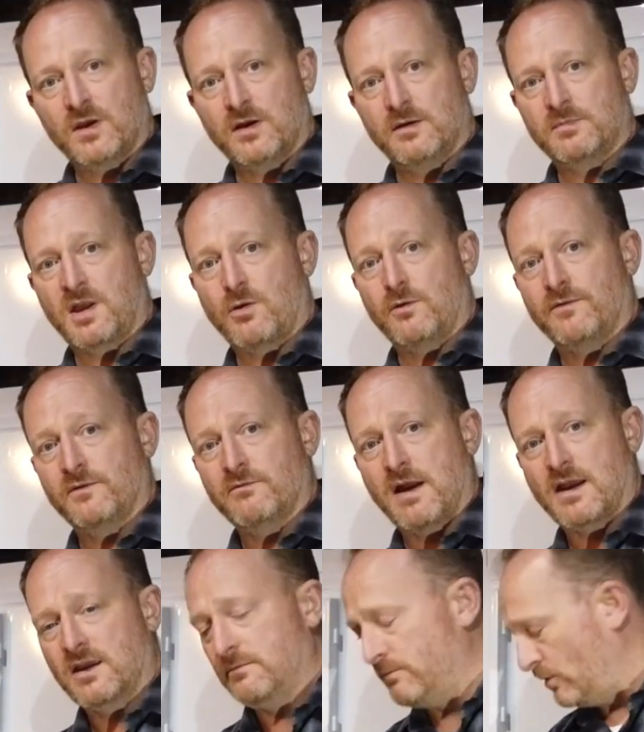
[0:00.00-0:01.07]
um, go off the
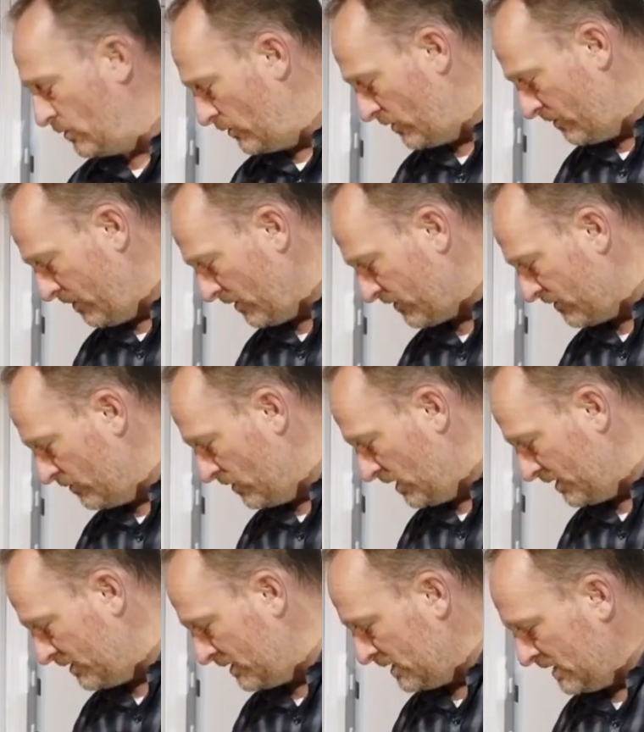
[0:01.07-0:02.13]
racking, port on the bottom
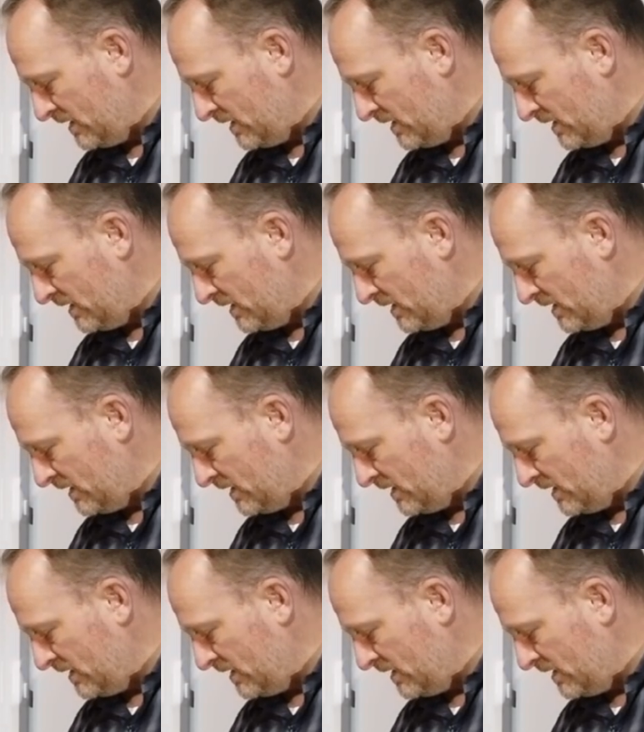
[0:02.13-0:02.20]
one.